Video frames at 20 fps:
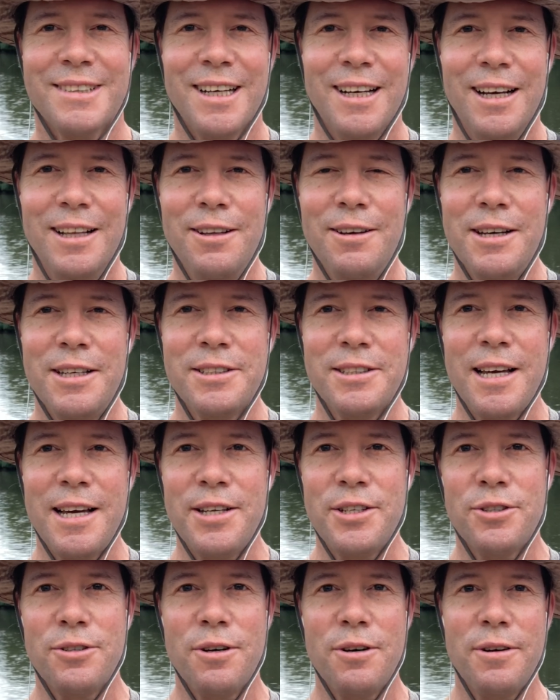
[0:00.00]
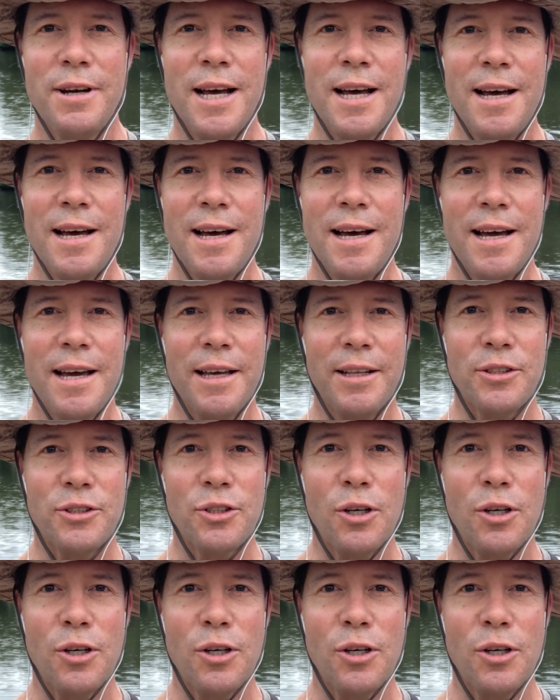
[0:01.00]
Hello, Sci209!